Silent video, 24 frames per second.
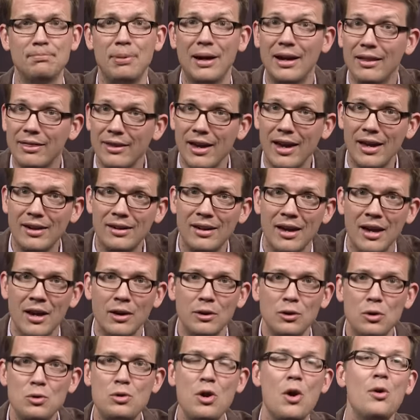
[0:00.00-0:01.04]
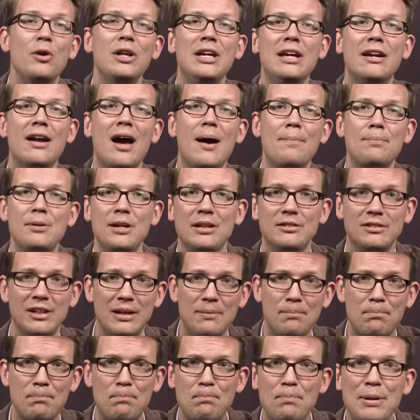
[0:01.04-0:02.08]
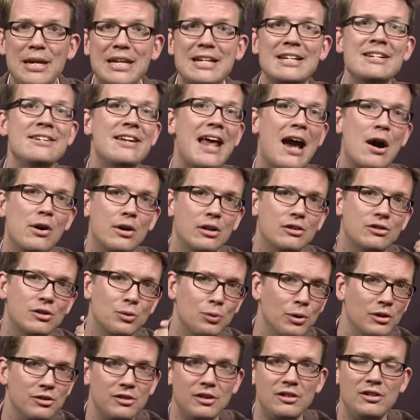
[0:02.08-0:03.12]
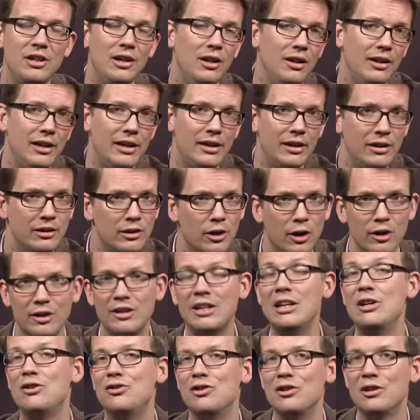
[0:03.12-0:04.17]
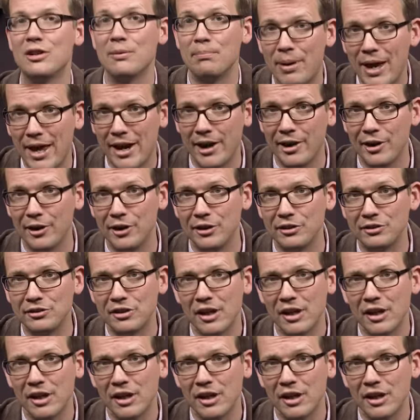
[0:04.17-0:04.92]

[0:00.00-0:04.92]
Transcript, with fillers: By then, Newtonian optics had beaten out its Aristotelian and Cartesian competitors.